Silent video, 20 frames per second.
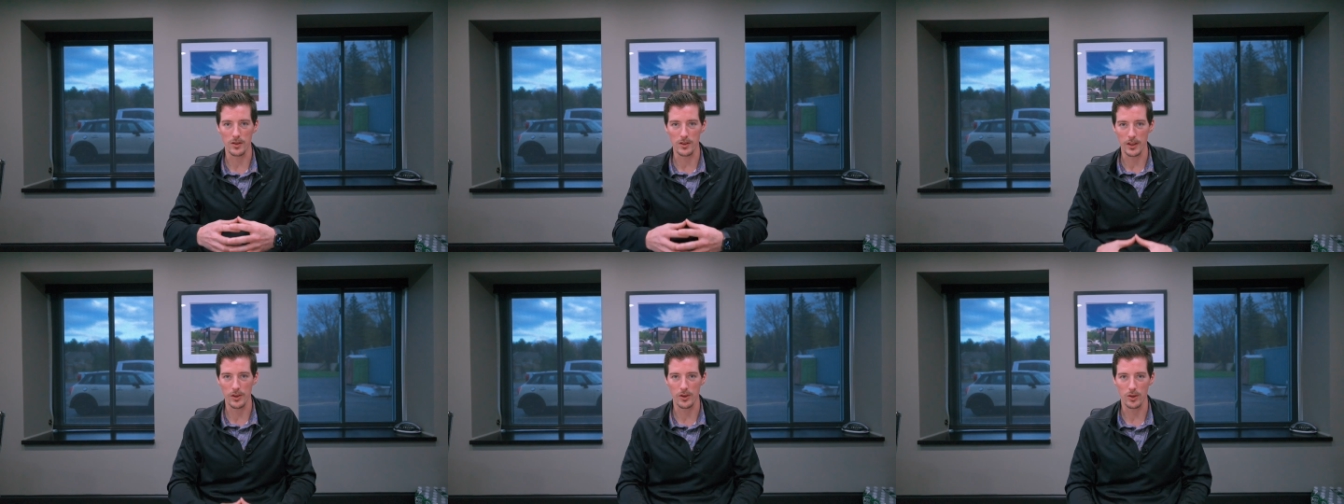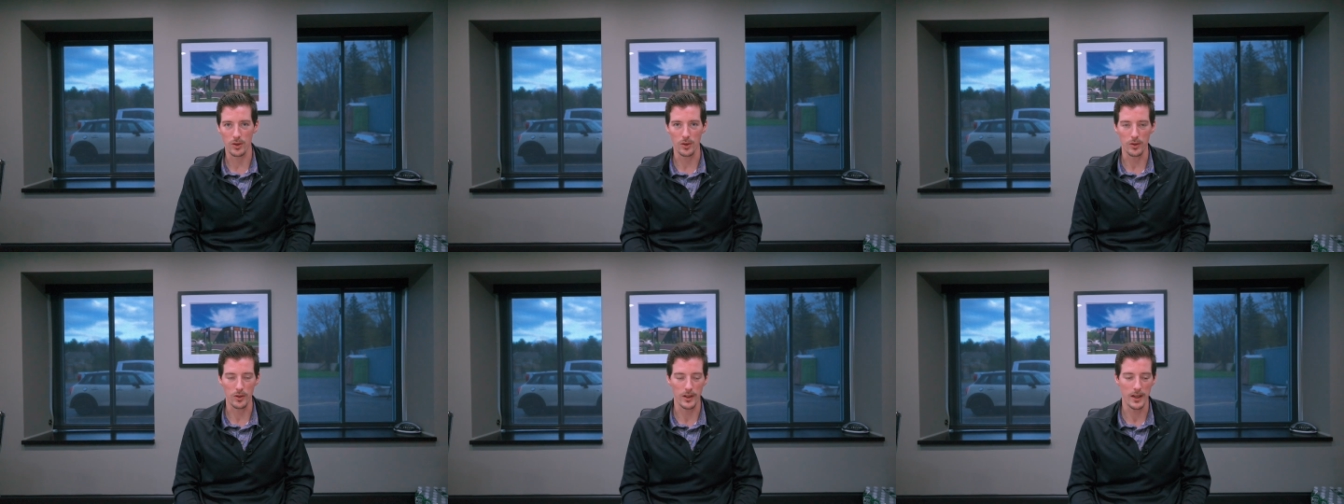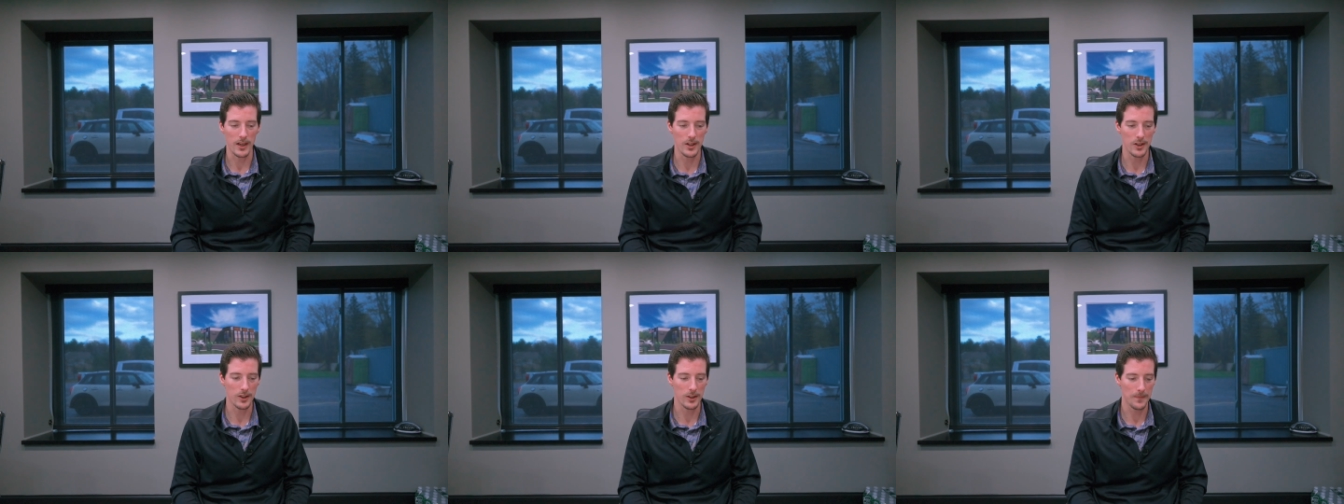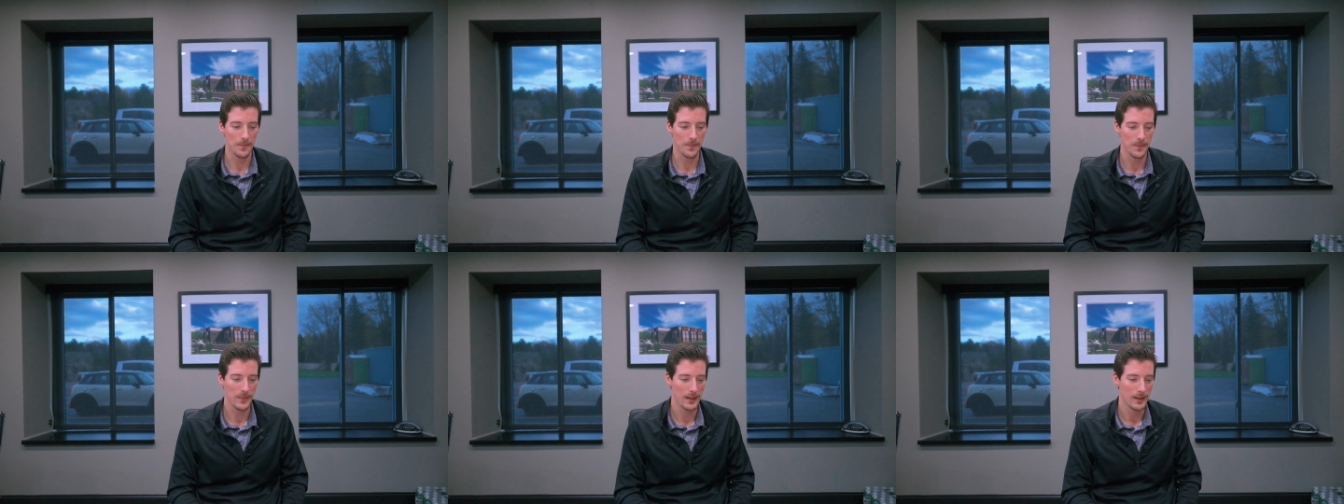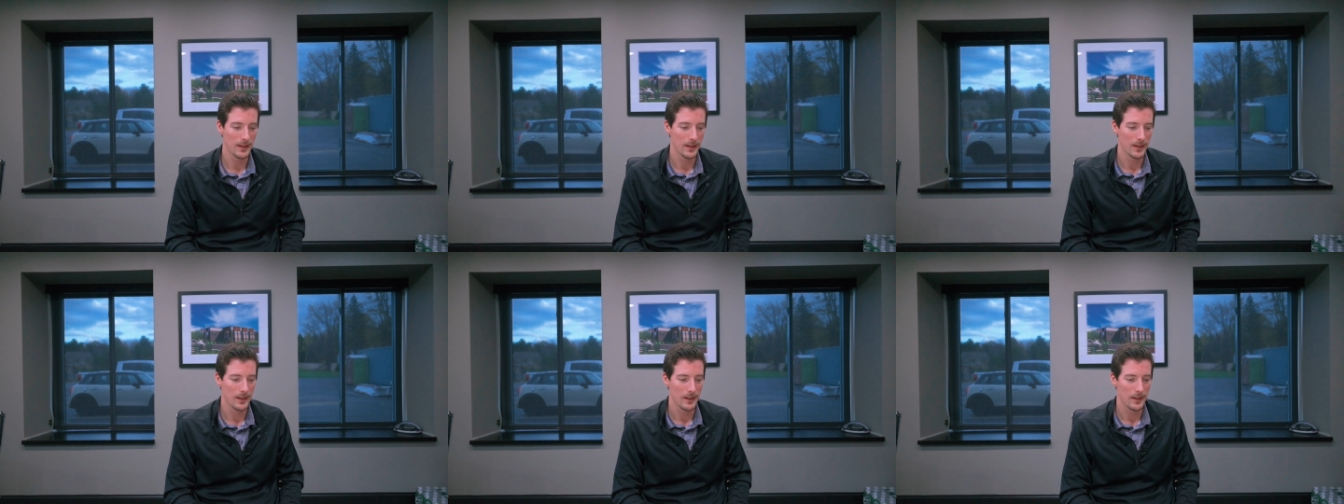central location.
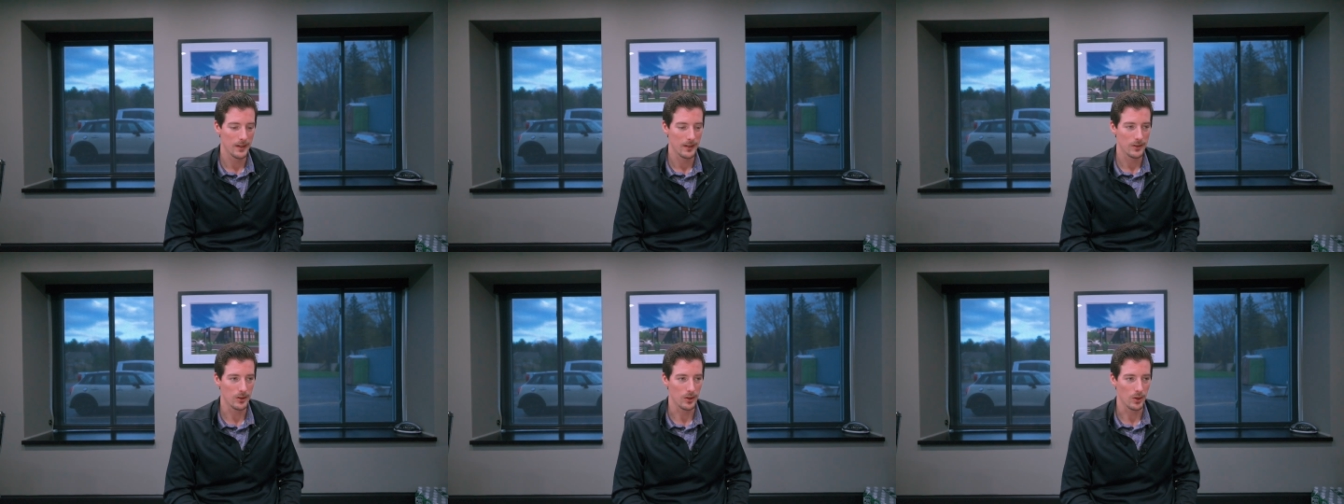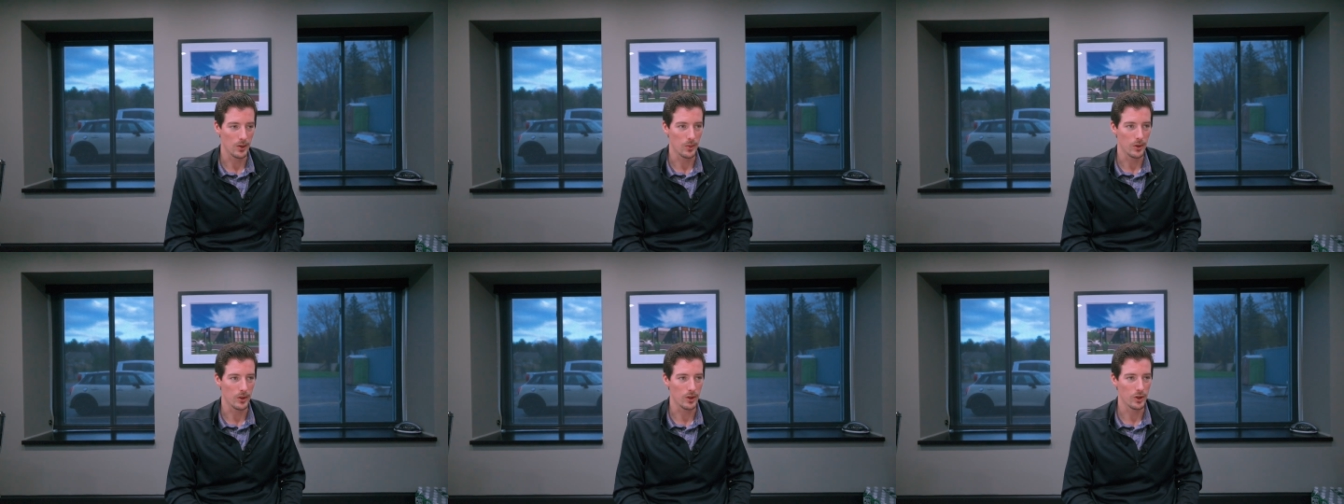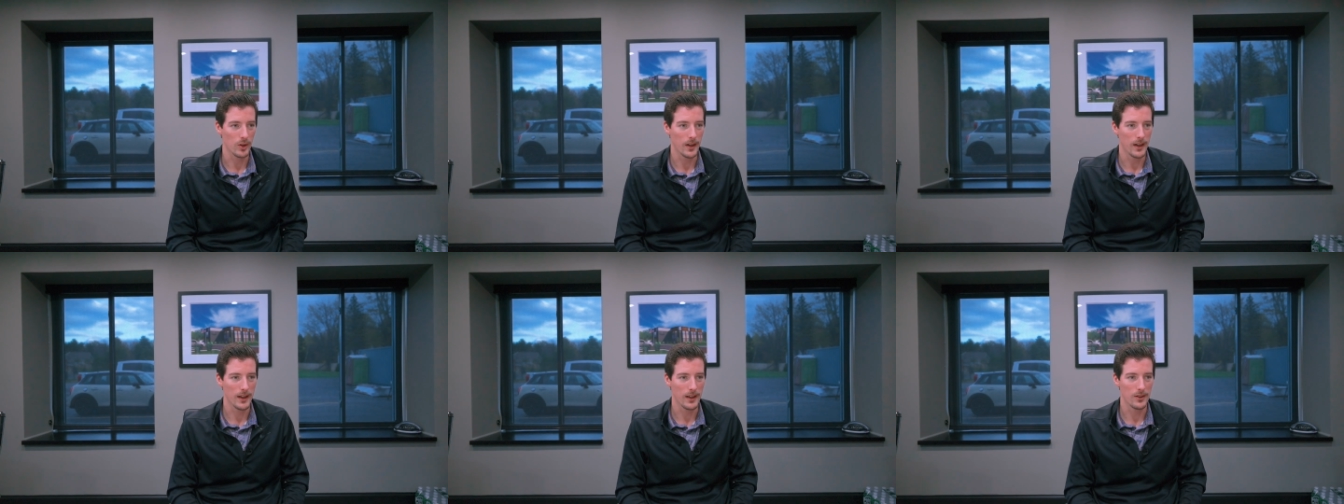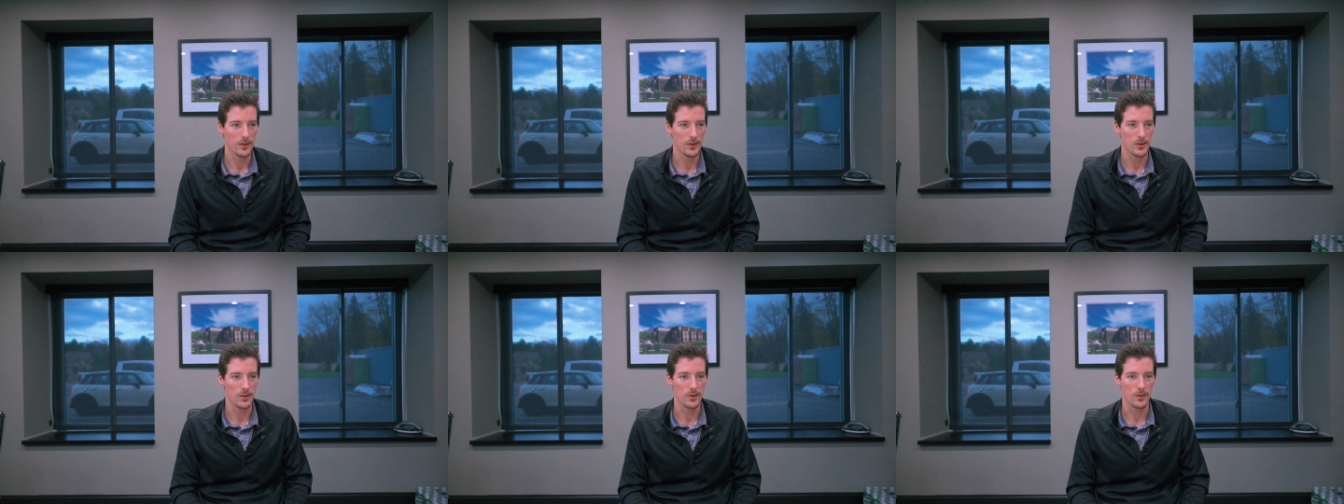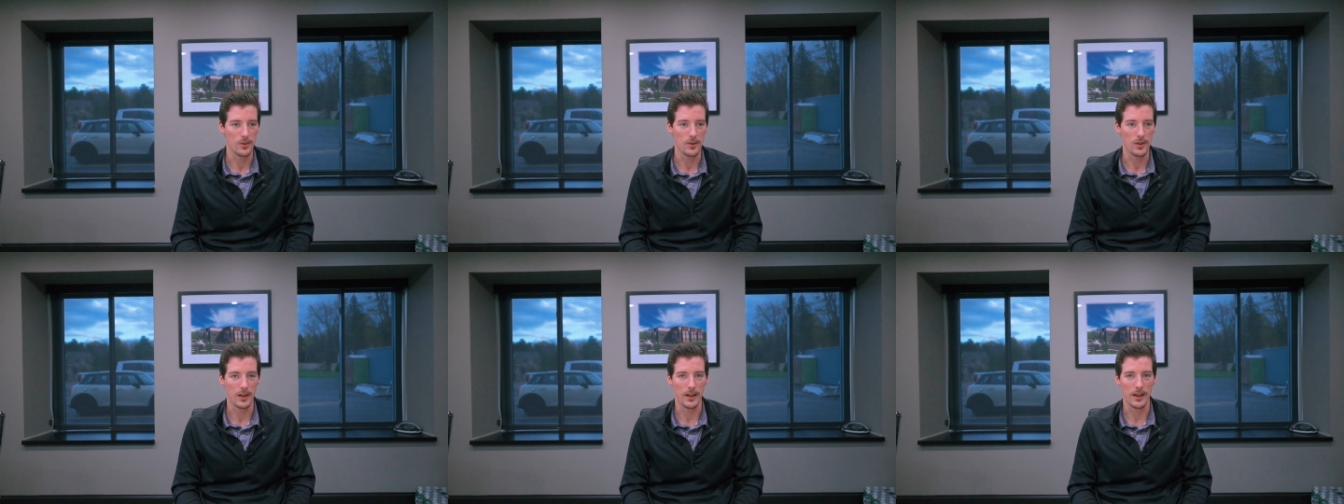So we're trying
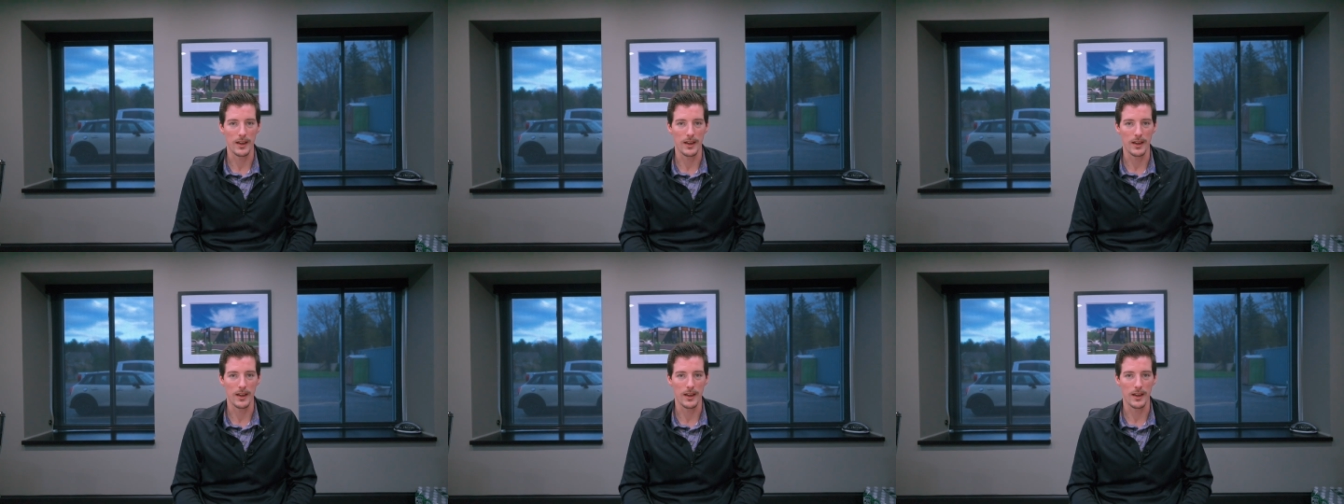to